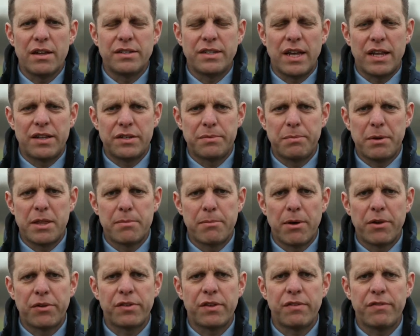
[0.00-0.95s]
tend to be the
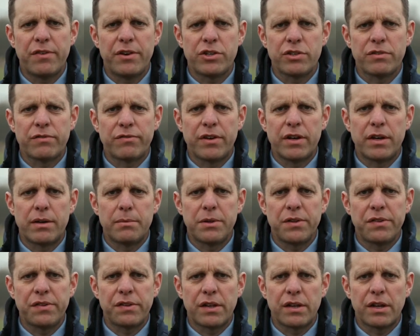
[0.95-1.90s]
most efficient
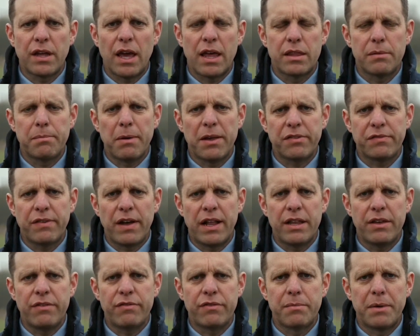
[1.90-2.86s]
farmers and get the best
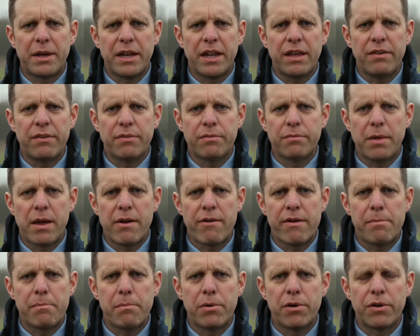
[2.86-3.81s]
value for money from their
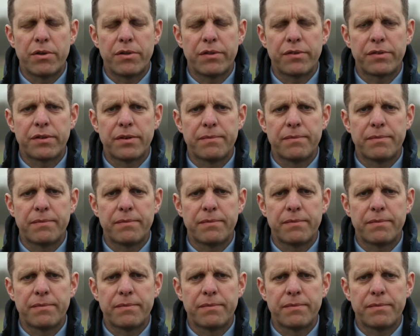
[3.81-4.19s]
inputs.